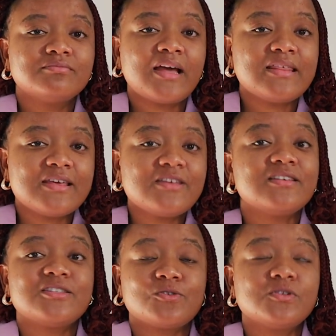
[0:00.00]
I think
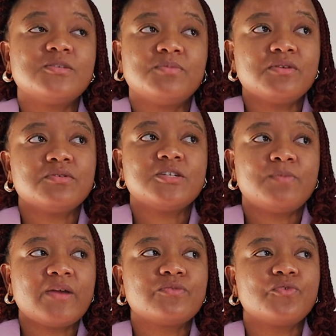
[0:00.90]
it's good to be
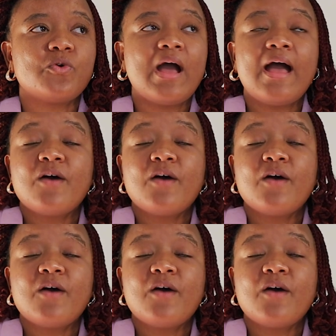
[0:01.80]
respectful.